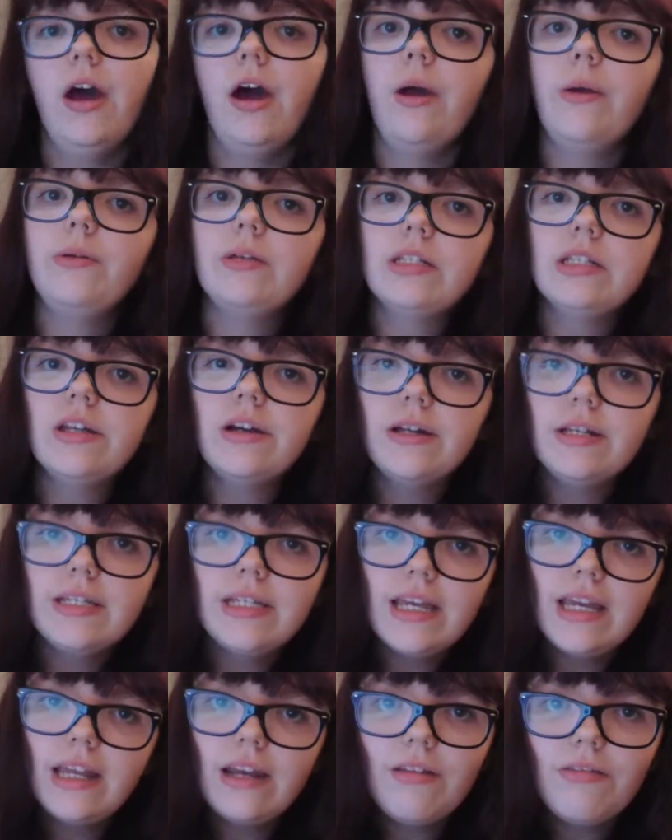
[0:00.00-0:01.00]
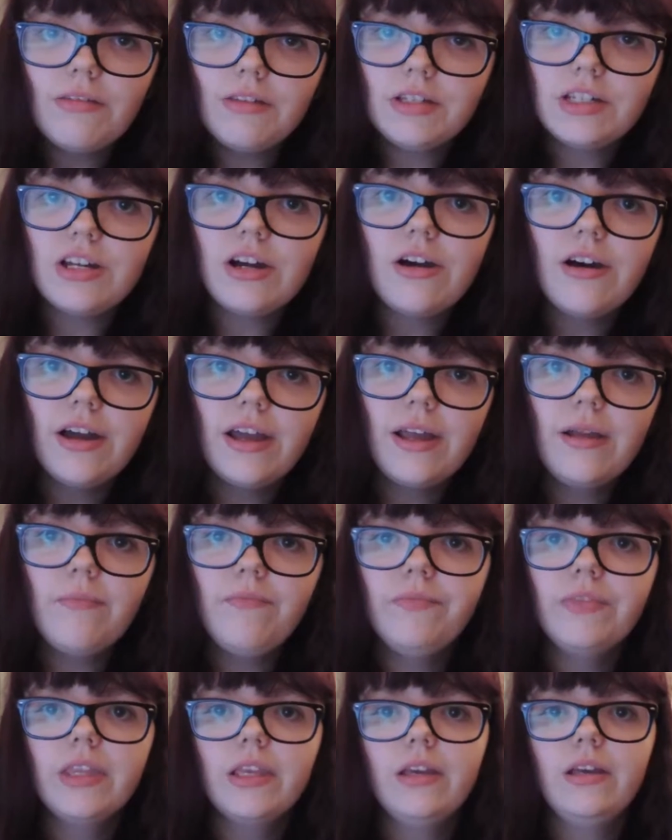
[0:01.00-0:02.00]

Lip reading: I was 19 at the time,